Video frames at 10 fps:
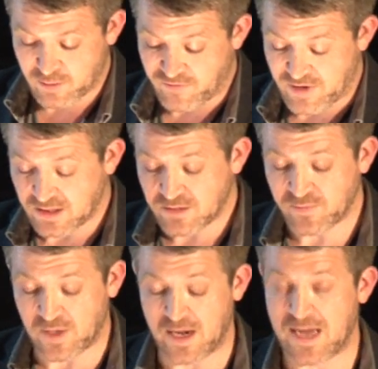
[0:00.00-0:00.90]
up a friend
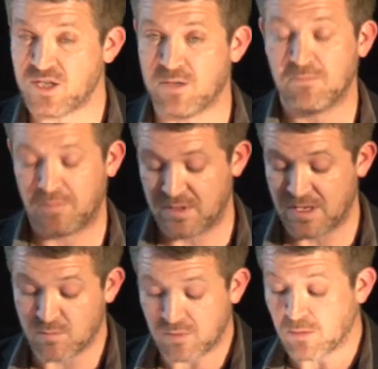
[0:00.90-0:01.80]
and I asked him and
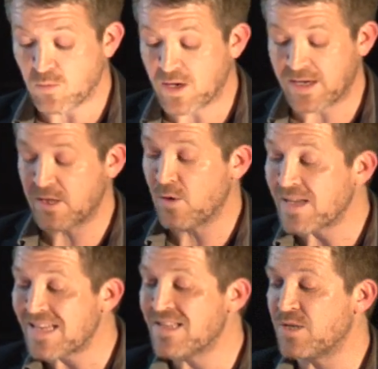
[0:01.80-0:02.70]
said, what can I do?
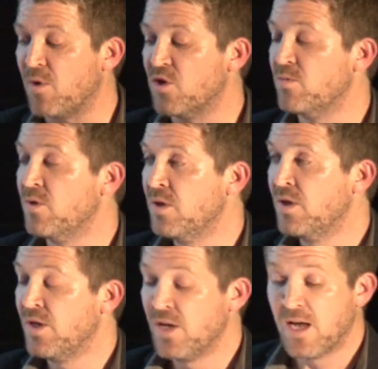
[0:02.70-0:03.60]
Is this possible?
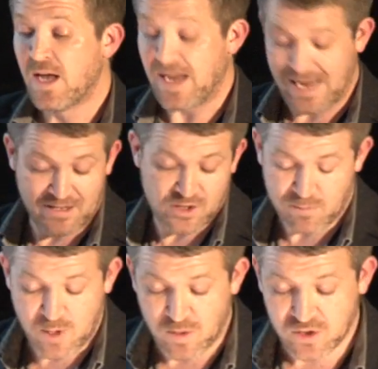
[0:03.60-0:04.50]
And he told
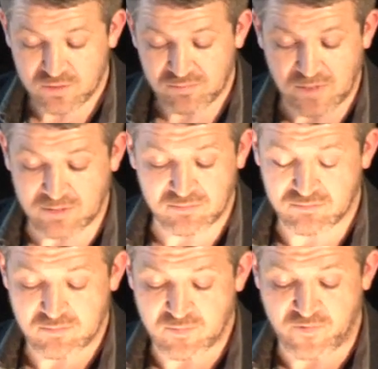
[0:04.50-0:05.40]
me it was. And
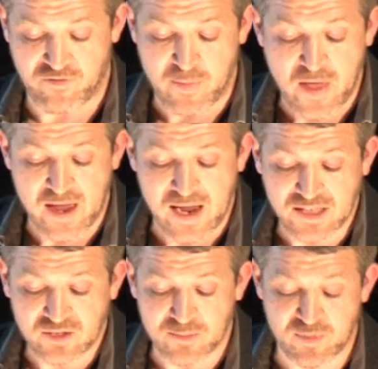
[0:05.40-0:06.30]
from there, I
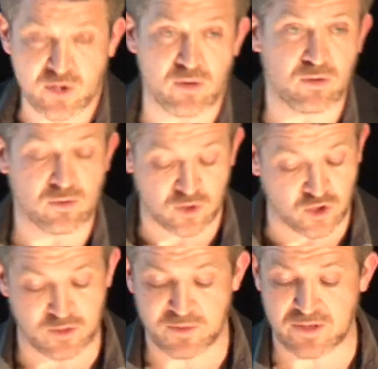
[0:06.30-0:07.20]
simply Googled
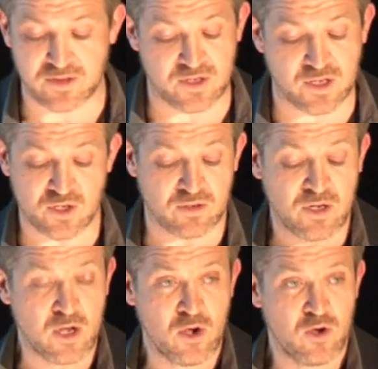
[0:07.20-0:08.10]
custom synthesis and
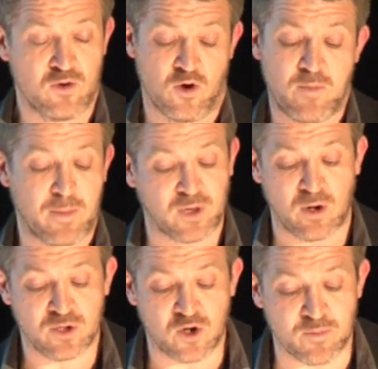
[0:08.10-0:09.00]
up-popped a
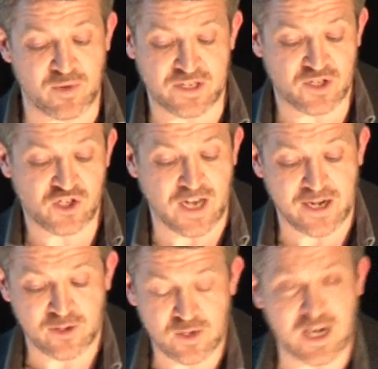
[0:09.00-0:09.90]
load of companies in
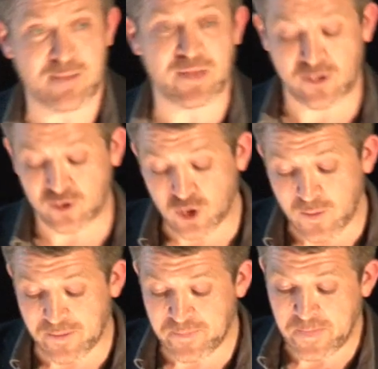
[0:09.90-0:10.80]
China who claimed they could do
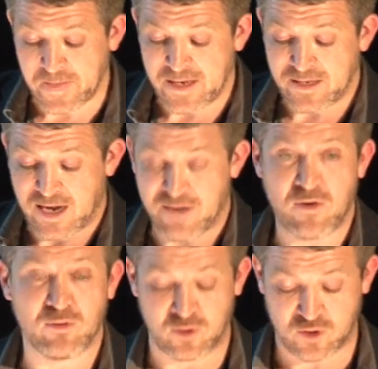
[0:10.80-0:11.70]
it. I
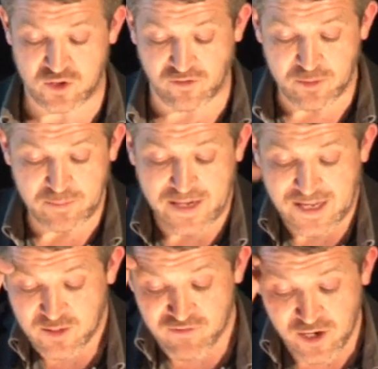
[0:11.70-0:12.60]
phoned dozens of them and
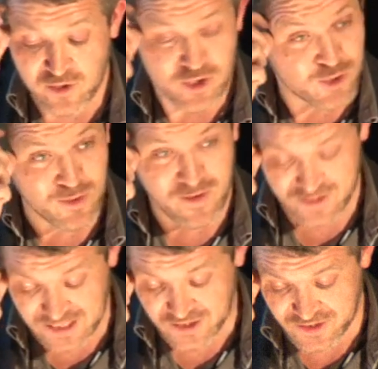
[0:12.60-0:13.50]
had some really unusual
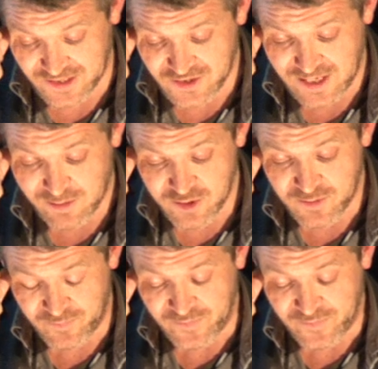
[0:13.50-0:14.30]
conversations, actually. I was